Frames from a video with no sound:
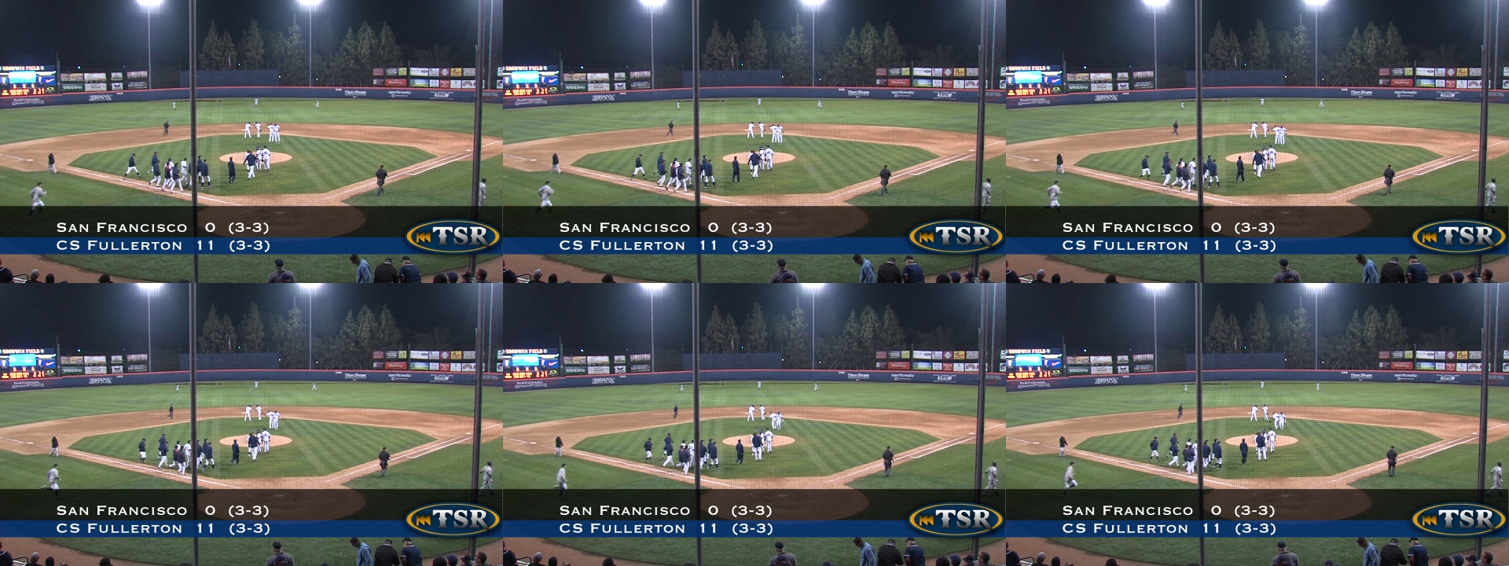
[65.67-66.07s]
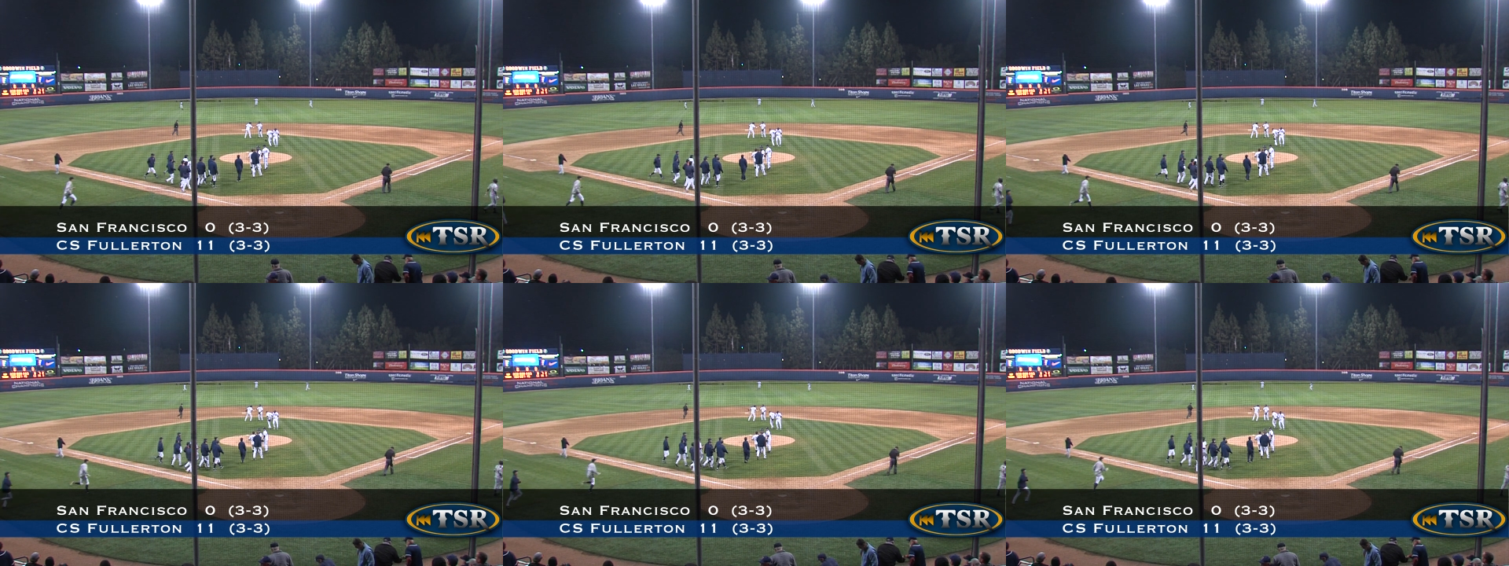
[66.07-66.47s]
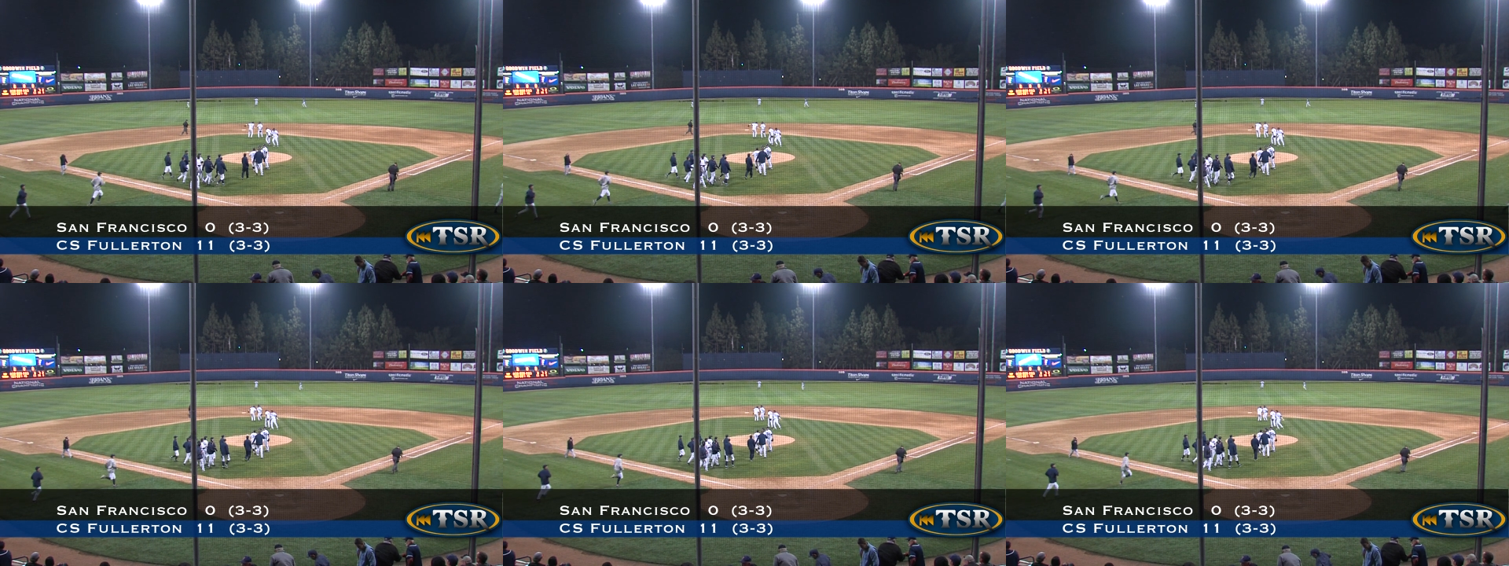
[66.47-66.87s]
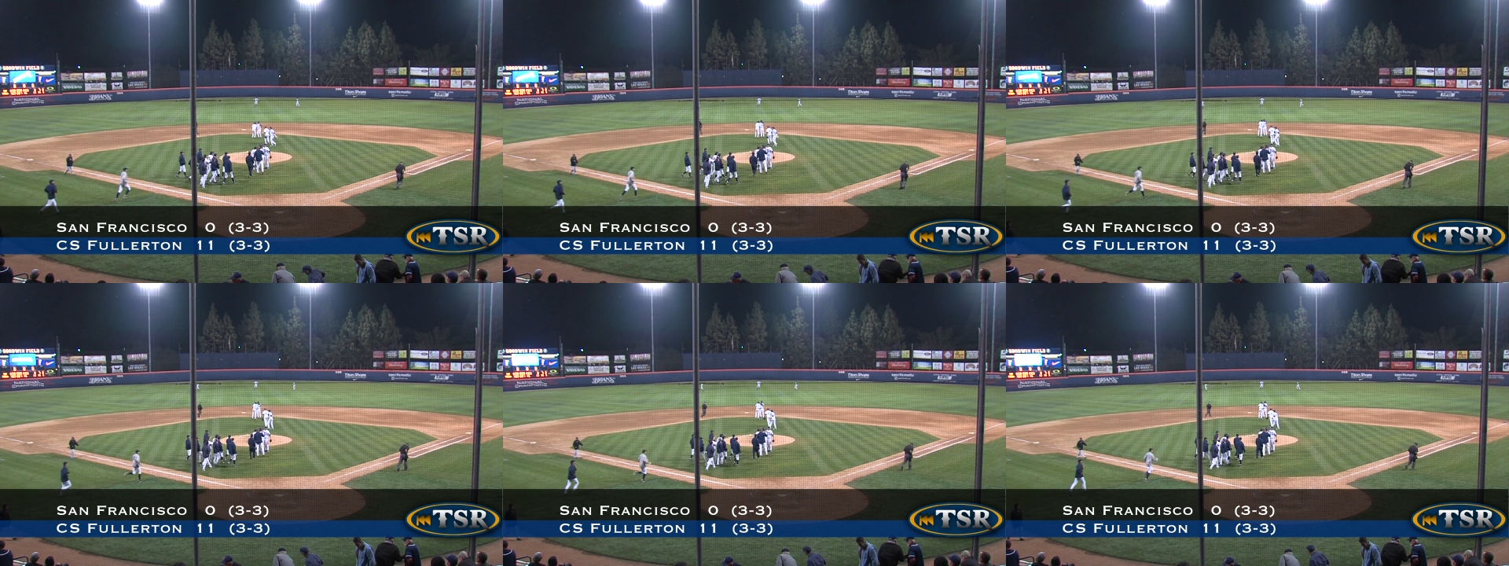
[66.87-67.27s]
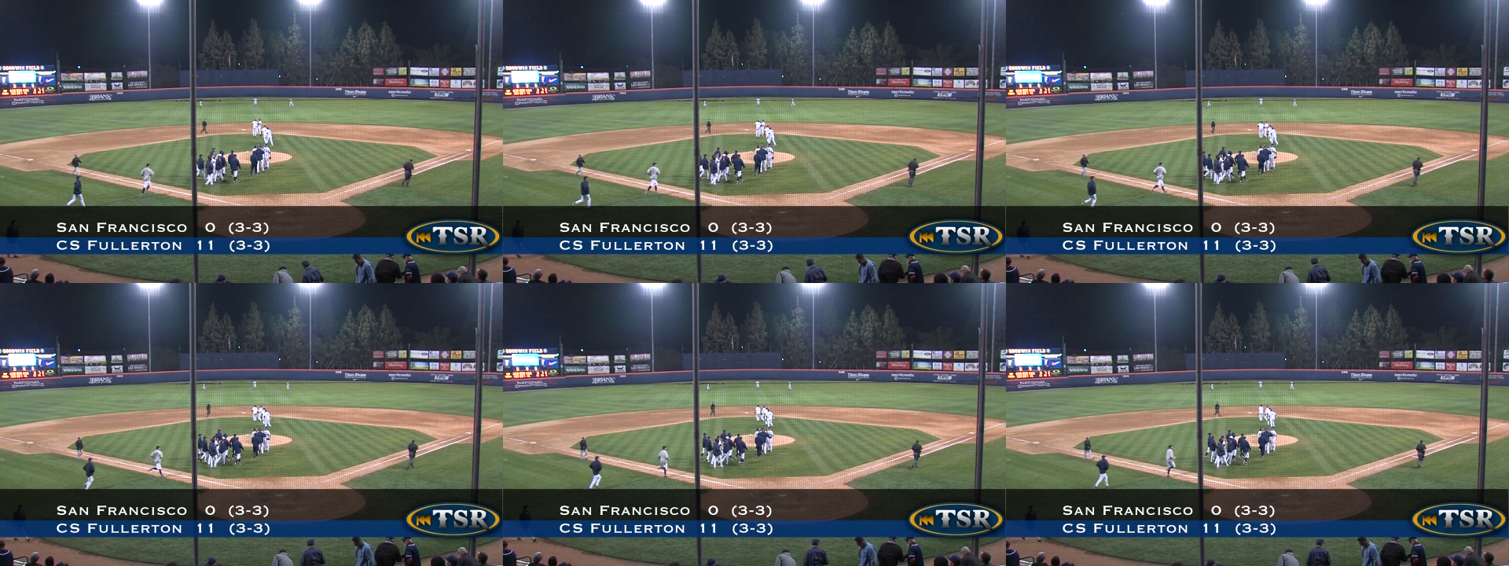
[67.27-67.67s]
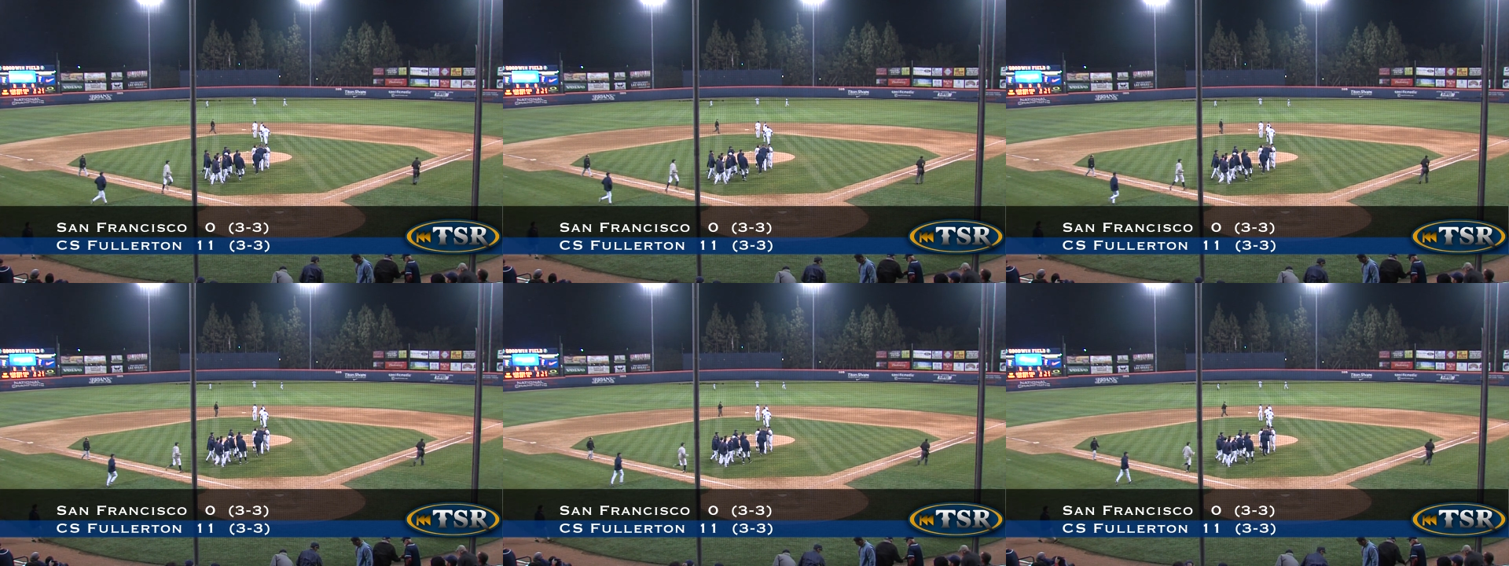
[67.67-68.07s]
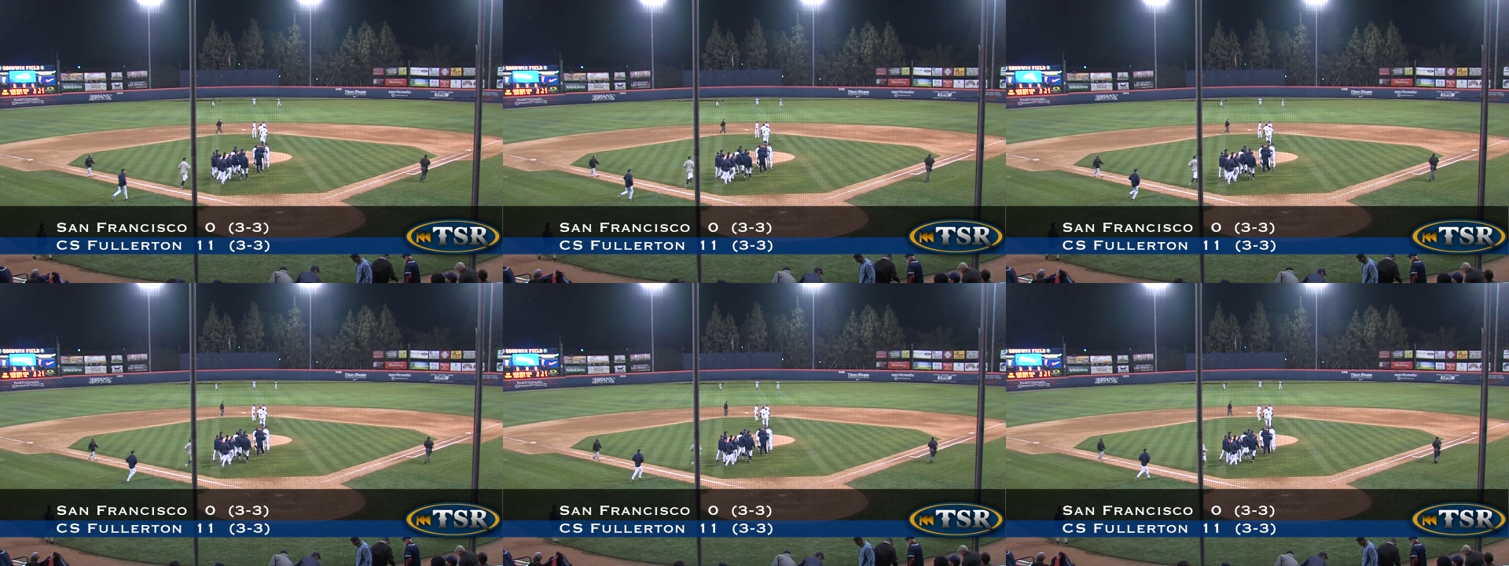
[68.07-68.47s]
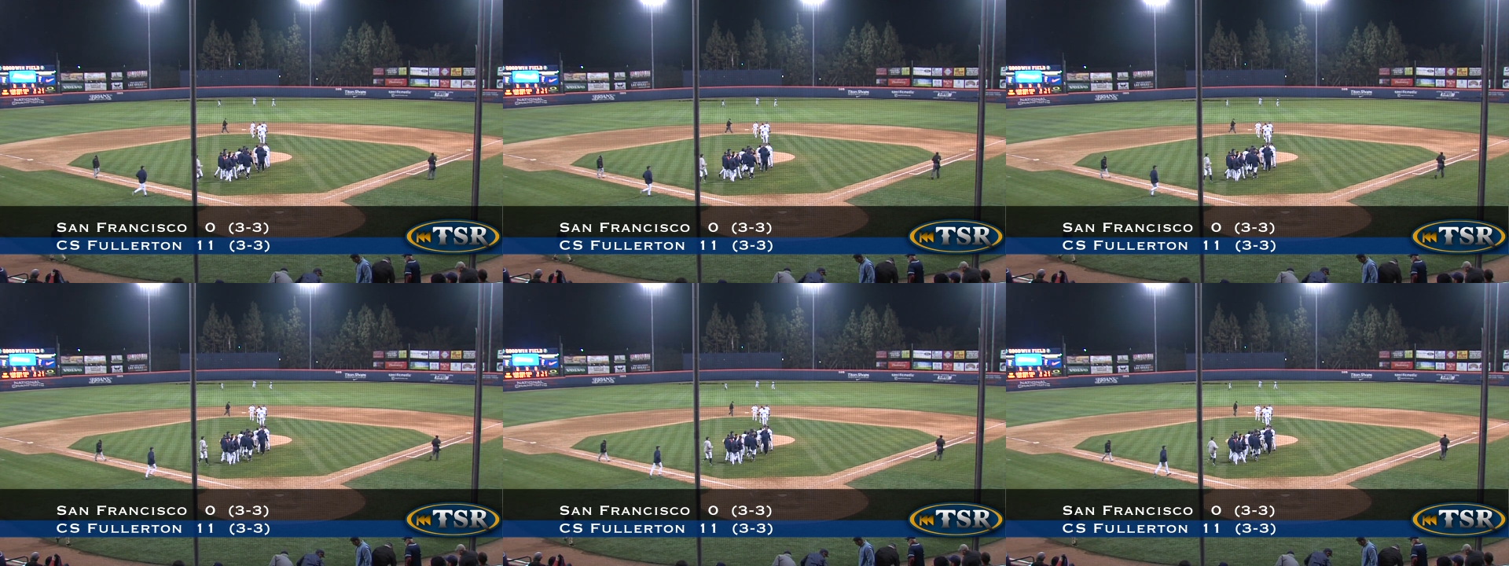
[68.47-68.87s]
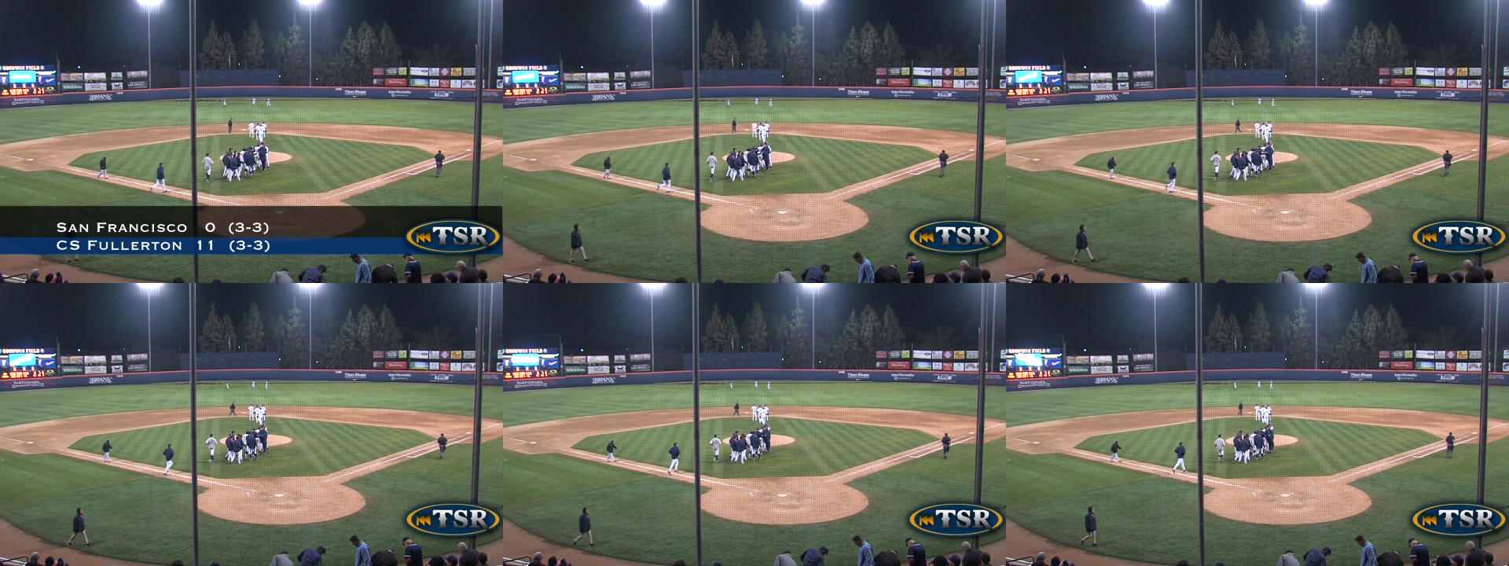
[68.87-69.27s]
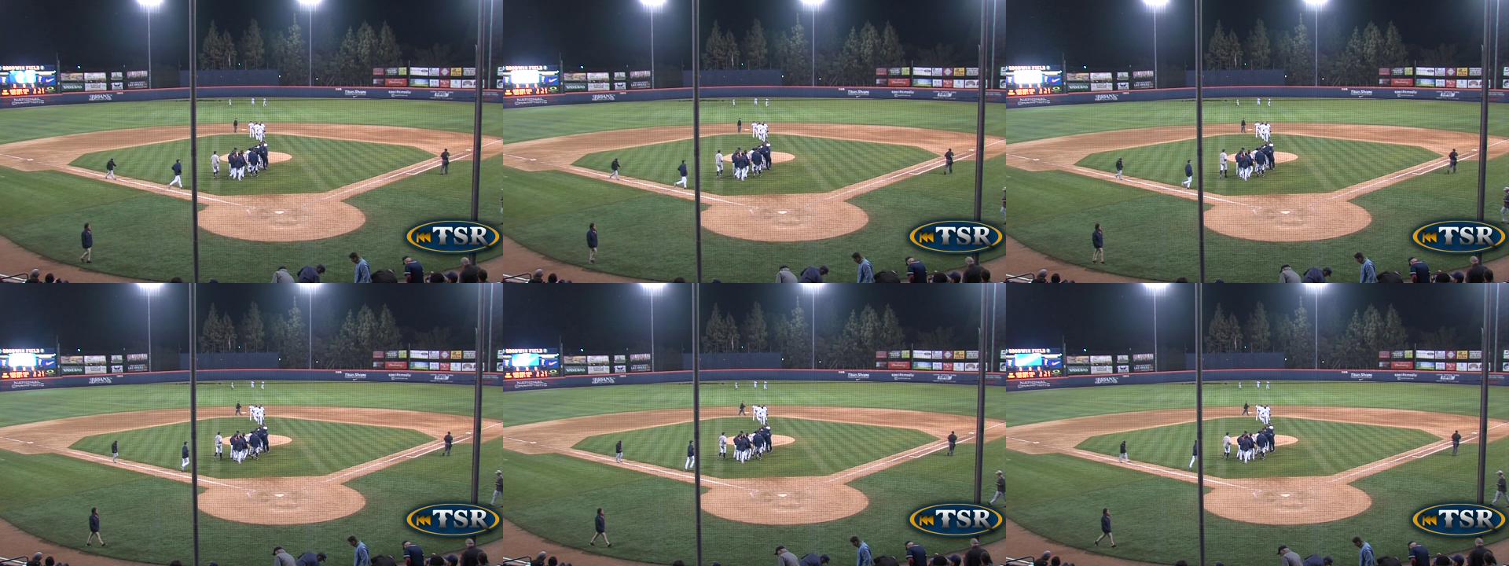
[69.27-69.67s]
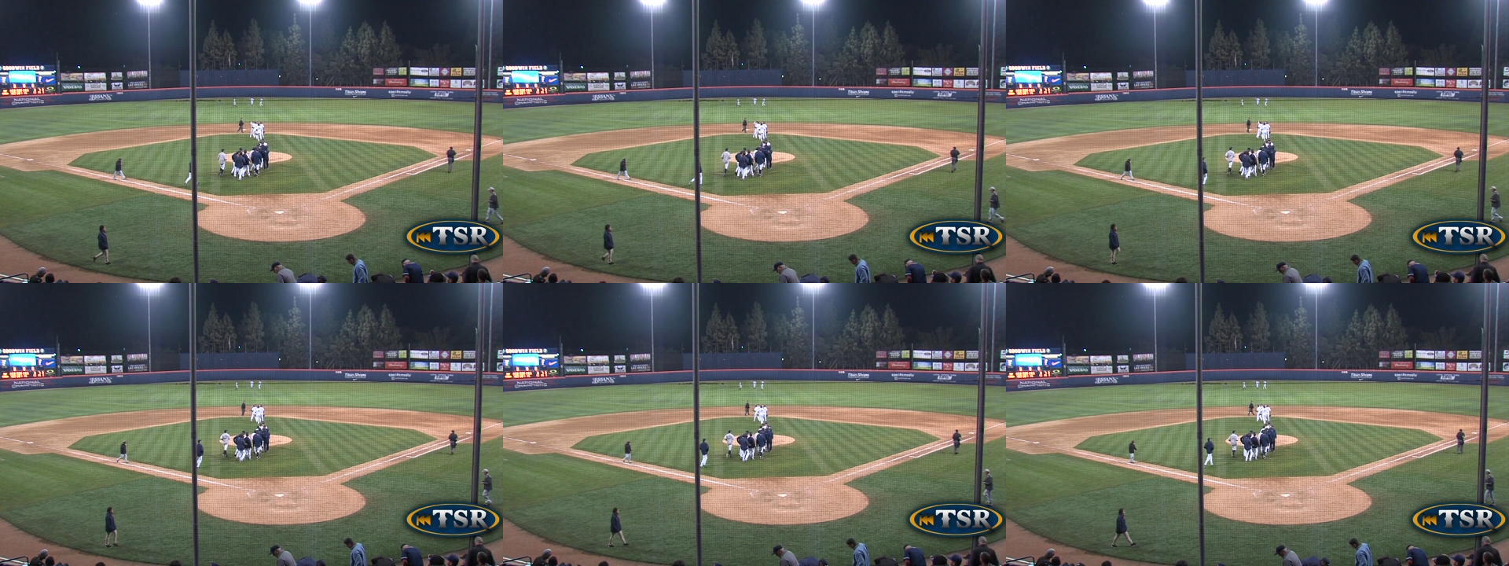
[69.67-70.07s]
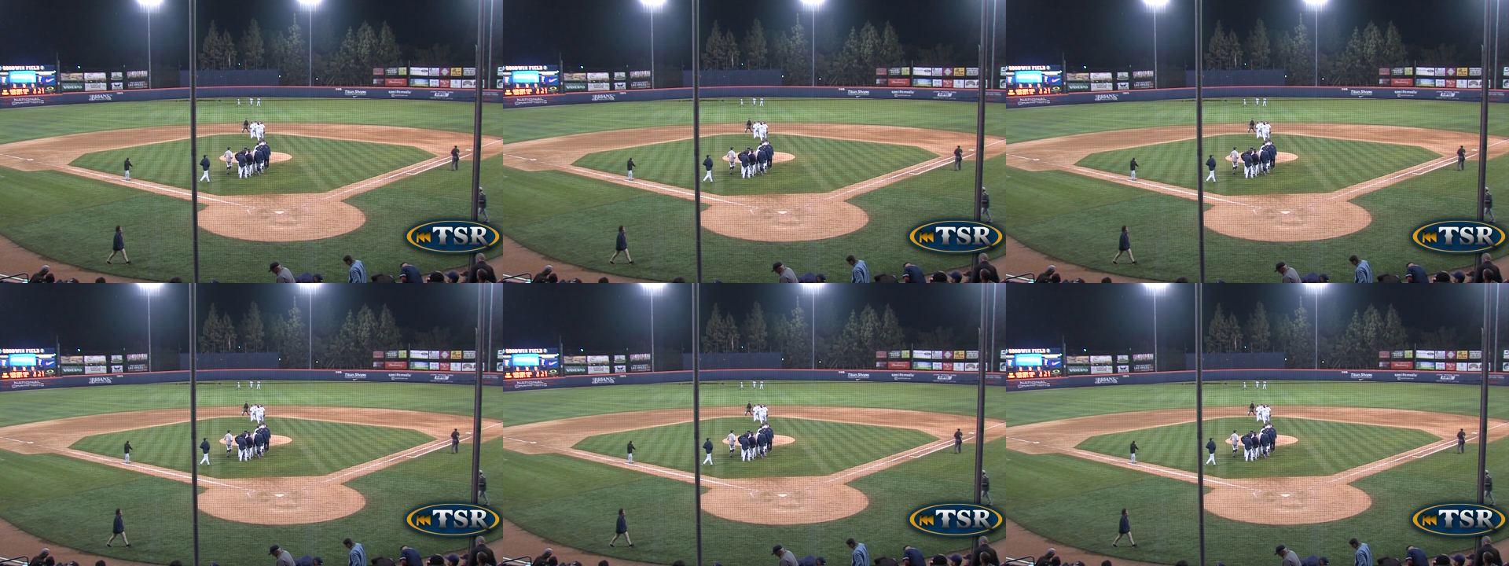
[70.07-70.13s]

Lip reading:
(no speaker visible)